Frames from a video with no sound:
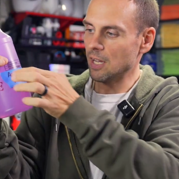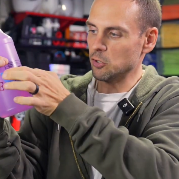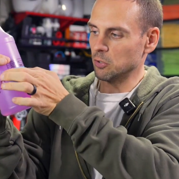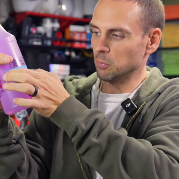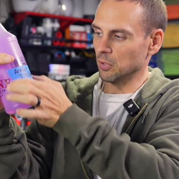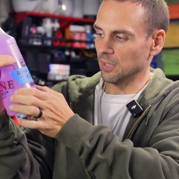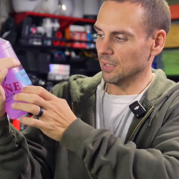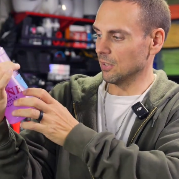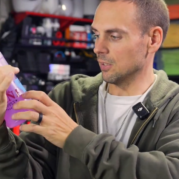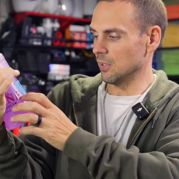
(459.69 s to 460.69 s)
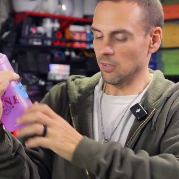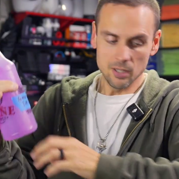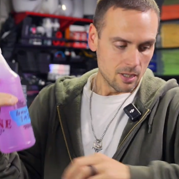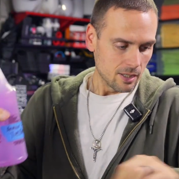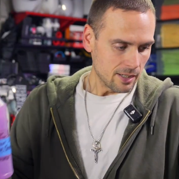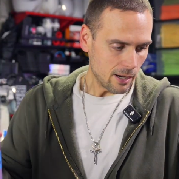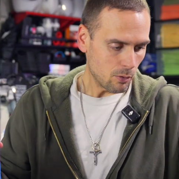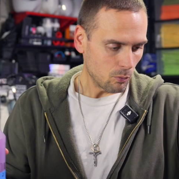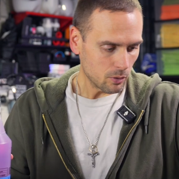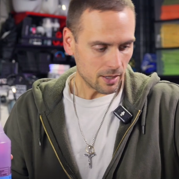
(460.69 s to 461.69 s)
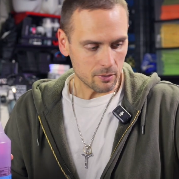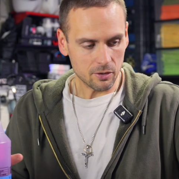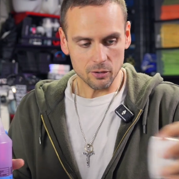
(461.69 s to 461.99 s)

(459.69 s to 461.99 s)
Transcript: and just putting it on there. Now what I